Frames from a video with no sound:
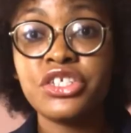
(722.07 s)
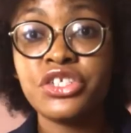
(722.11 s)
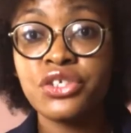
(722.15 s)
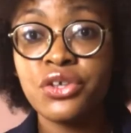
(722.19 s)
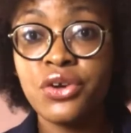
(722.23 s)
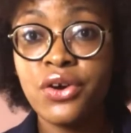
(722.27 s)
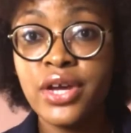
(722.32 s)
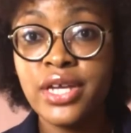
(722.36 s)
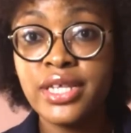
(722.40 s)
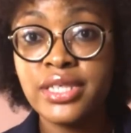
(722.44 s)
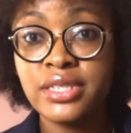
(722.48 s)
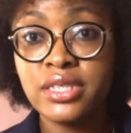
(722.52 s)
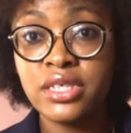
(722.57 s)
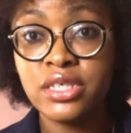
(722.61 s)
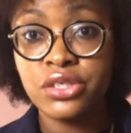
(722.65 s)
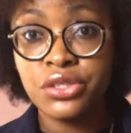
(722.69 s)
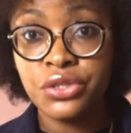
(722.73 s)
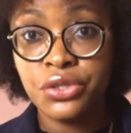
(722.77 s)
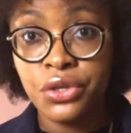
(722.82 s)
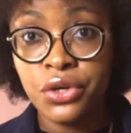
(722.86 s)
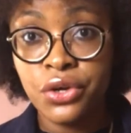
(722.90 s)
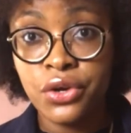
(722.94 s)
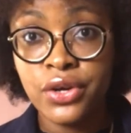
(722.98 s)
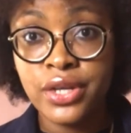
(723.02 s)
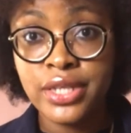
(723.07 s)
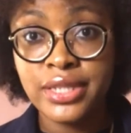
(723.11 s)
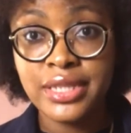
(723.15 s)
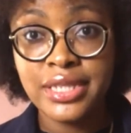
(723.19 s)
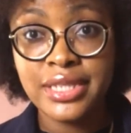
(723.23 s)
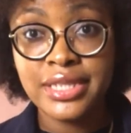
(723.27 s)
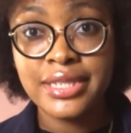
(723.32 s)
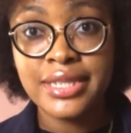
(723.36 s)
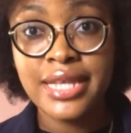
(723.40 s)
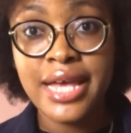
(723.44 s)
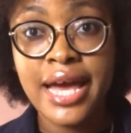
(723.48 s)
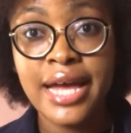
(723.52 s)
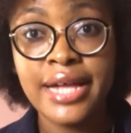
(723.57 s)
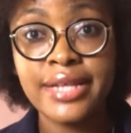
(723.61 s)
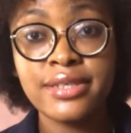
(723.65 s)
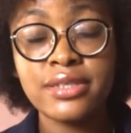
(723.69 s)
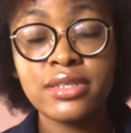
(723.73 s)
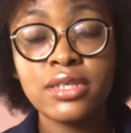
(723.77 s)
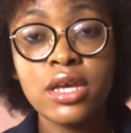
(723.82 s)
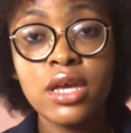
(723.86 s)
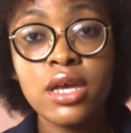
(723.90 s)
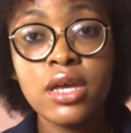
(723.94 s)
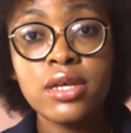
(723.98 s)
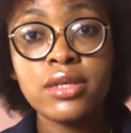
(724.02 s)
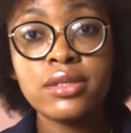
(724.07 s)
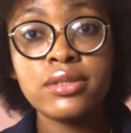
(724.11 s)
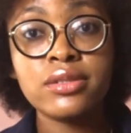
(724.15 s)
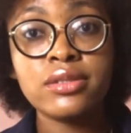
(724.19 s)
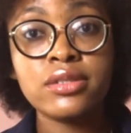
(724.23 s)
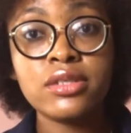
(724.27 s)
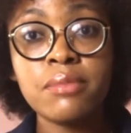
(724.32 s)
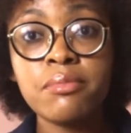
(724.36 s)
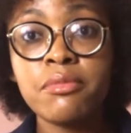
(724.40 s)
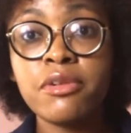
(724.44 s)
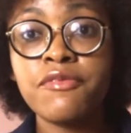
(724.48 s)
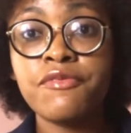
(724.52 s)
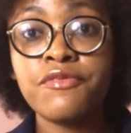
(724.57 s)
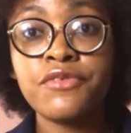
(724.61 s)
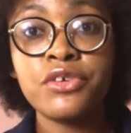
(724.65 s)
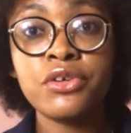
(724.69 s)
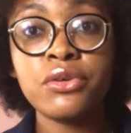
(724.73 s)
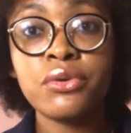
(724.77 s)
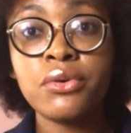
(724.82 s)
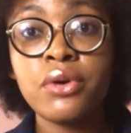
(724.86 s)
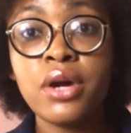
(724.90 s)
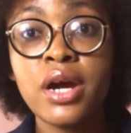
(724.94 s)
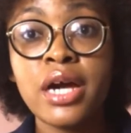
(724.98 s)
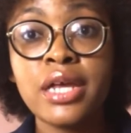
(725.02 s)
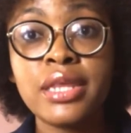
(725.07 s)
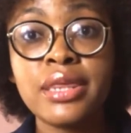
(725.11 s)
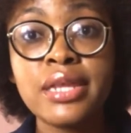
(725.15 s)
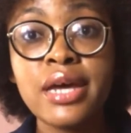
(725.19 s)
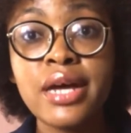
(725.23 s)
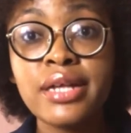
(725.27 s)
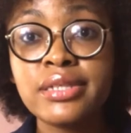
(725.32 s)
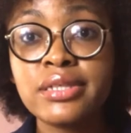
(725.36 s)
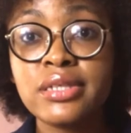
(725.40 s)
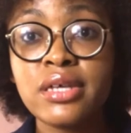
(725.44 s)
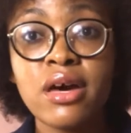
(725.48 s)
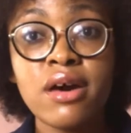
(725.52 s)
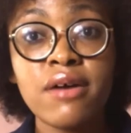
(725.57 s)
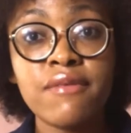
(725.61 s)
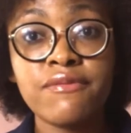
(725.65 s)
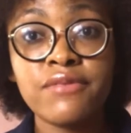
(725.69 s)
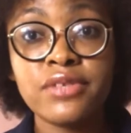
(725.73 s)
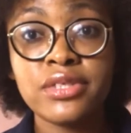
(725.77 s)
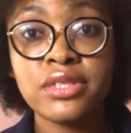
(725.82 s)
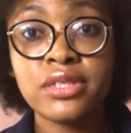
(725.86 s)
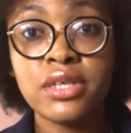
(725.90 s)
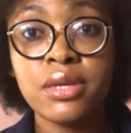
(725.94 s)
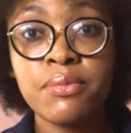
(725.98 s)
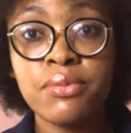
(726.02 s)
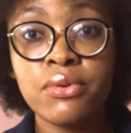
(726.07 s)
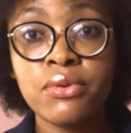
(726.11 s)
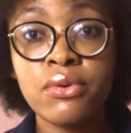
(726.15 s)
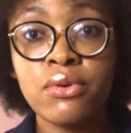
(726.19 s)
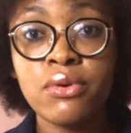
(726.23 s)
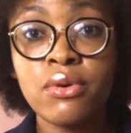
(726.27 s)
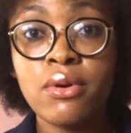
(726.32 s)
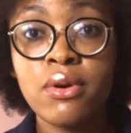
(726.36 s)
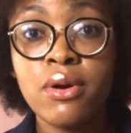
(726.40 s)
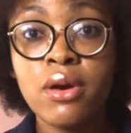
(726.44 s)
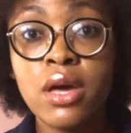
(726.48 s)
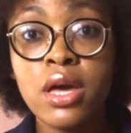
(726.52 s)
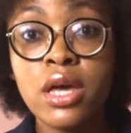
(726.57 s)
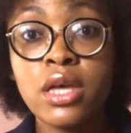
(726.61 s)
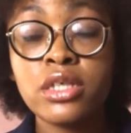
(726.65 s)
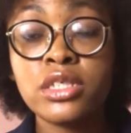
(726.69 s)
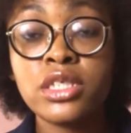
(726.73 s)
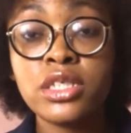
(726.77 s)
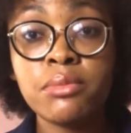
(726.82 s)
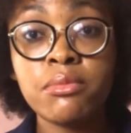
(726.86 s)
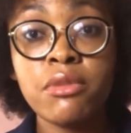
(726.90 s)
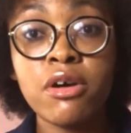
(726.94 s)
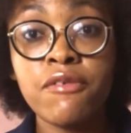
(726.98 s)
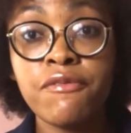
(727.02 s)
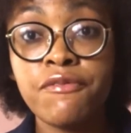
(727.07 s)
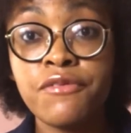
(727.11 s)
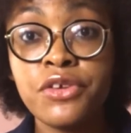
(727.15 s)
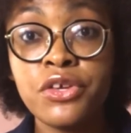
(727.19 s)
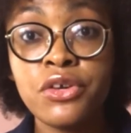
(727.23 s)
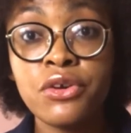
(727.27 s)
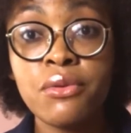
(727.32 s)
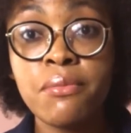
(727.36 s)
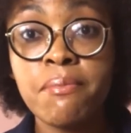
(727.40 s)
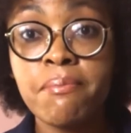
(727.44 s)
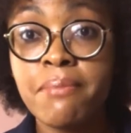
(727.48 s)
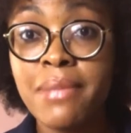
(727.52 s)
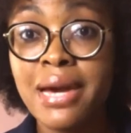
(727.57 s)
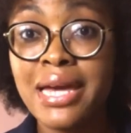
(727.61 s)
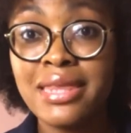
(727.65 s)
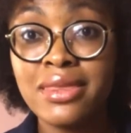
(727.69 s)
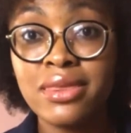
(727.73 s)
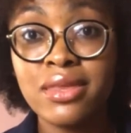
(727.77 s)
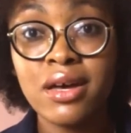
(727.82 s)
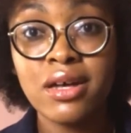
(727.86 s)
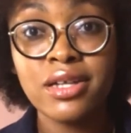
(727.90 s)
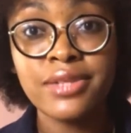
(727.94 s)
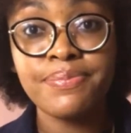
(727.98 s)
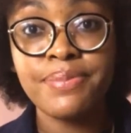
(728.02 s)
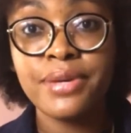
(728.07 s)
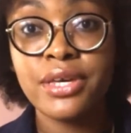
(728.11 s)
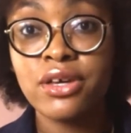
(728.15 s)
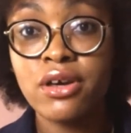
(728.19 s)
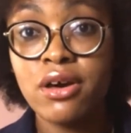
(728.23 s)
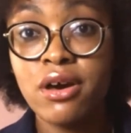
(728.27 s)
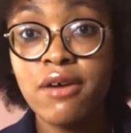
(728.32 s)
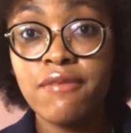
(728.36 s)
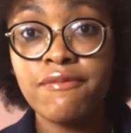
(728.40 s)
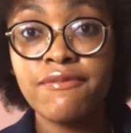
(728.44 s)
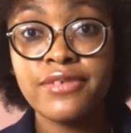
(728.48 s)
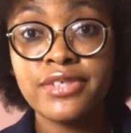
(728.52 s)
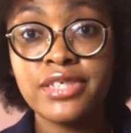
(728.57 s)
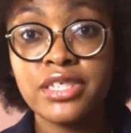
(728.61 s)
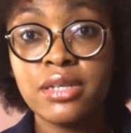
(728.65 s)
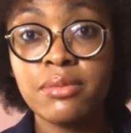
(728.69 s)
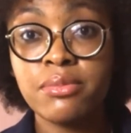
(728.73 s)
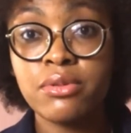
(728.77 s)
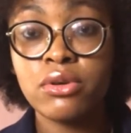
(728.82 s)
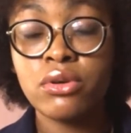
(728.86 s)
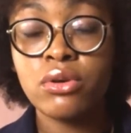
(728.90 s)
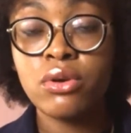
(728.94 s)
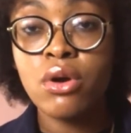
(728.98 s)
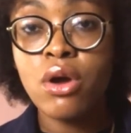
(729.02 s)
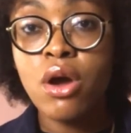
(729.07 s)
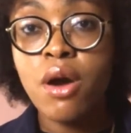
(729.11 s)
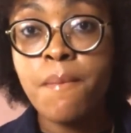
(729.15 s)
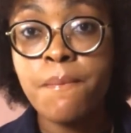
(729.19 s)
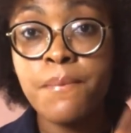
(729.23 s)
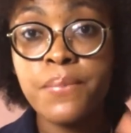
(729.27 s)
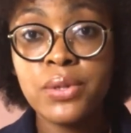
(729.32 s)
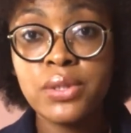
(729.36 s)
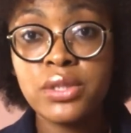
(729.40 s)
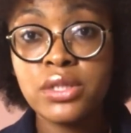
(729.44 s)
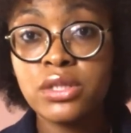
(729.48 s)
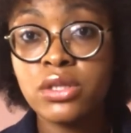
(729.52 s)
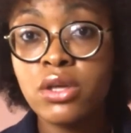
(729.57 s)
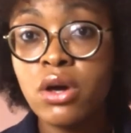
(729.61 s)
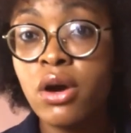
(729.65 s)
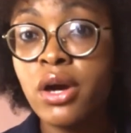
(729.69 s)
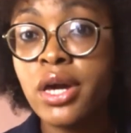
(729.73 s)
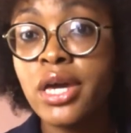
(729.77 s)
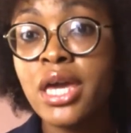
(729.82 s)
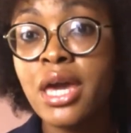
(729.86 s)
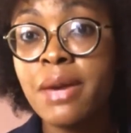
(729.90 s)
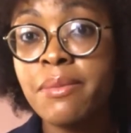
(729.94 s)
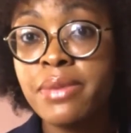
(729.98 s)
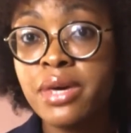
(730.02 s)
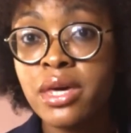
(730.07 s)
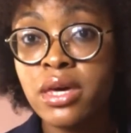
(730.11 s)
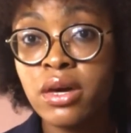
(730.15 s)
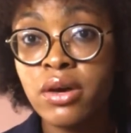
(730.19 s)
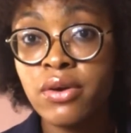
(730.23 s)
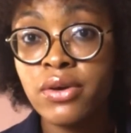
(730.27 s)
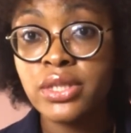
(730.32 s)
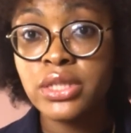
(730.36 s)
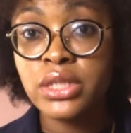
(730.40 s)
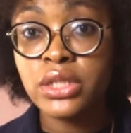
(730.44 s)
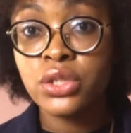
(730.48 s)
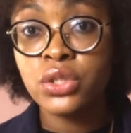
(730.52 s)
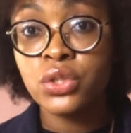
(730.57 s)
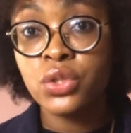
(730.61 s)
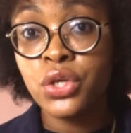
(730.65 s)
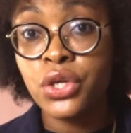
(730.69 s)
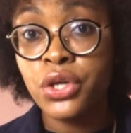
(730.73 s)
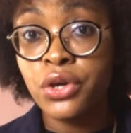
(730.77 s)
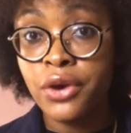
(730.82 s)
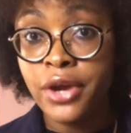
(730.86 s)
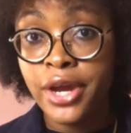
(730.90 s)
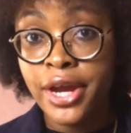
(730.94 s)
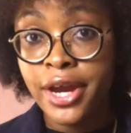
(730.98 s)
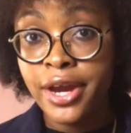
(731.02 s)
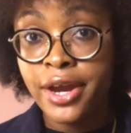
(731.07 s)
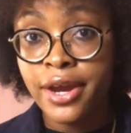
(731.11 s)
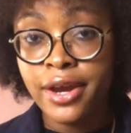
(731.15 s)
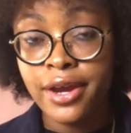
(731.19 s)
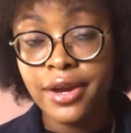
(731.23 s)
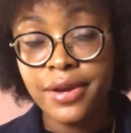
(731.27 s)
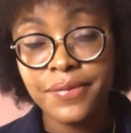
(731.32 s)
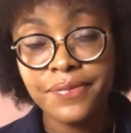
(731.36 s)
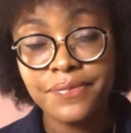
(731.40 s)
choice is yours. Is that some of you are not comfortable, some of you might not be comfortable putting on chemicals to your hair.